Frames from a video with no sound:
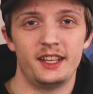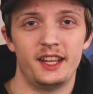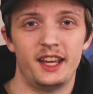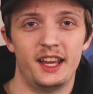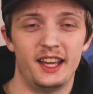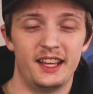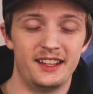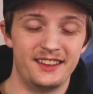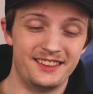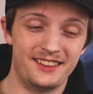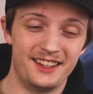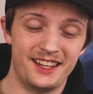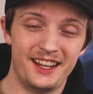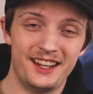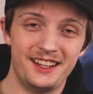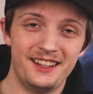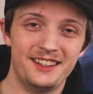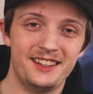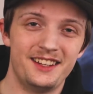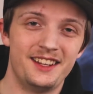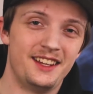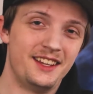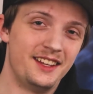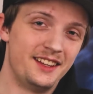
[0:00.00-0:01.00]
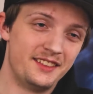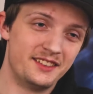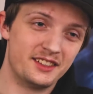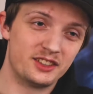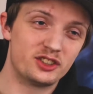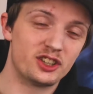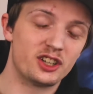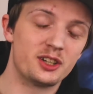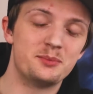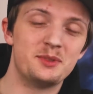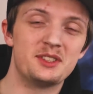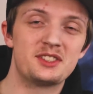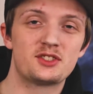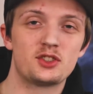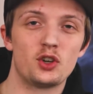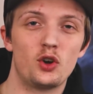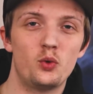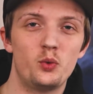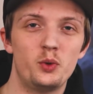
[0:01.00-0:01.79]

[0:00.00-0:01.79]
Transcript: And then they're going to be so